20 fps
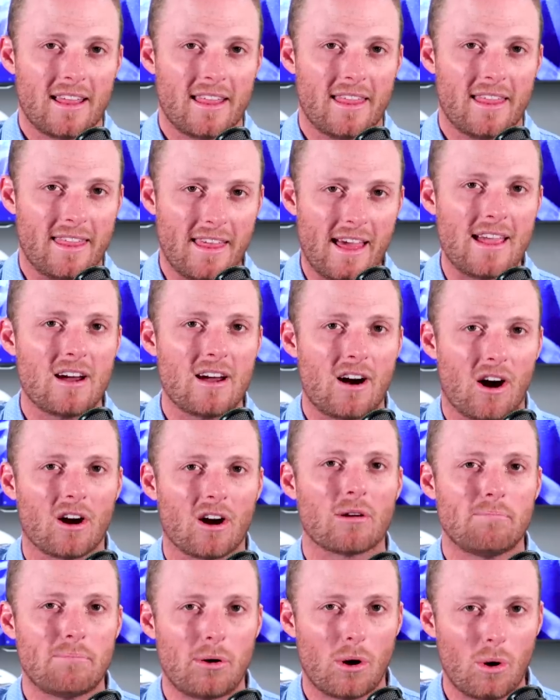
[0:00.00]
they
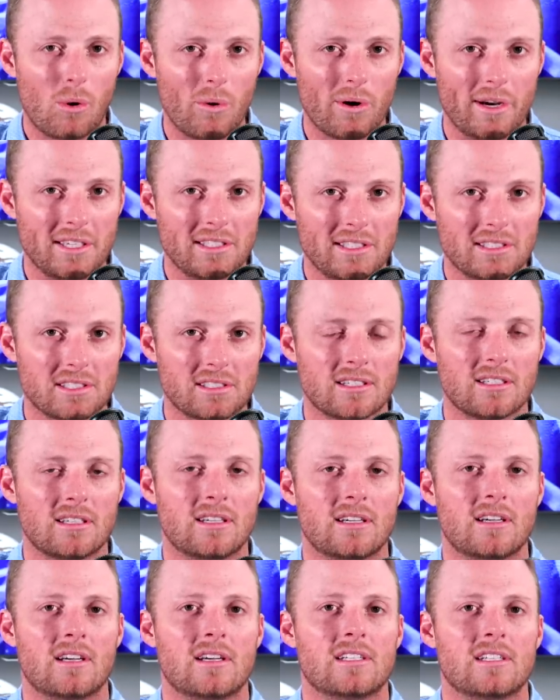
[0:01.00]
are poised
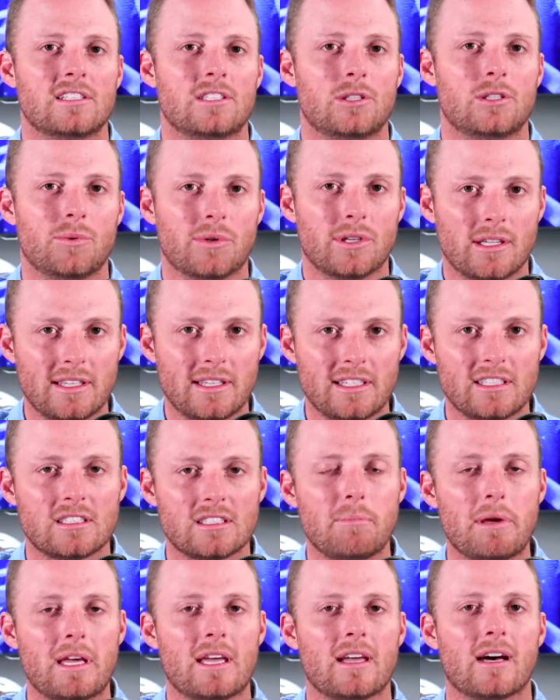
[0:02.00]
to at
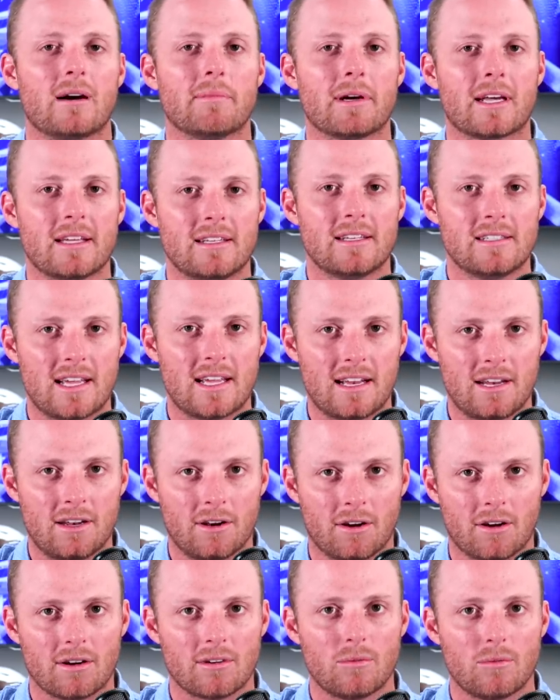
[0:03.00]
least become a
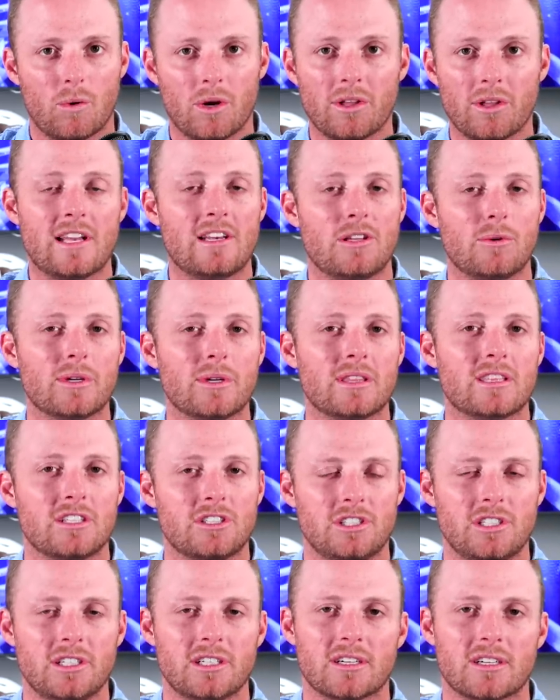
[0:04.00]
contender. Will they do it
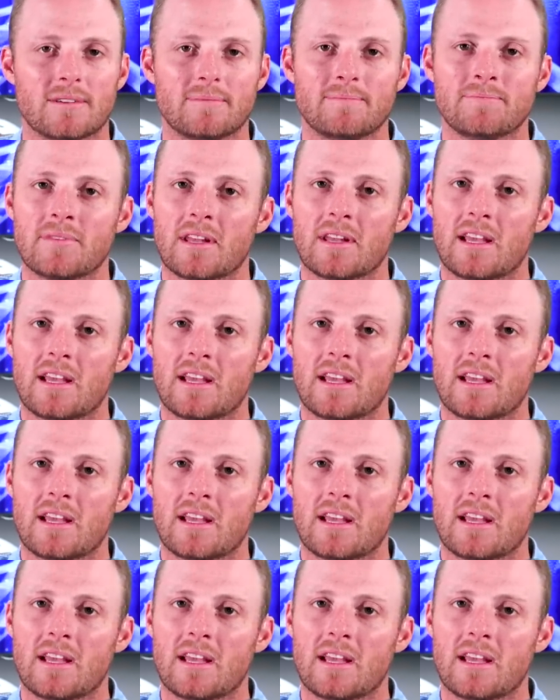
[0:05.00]
this year?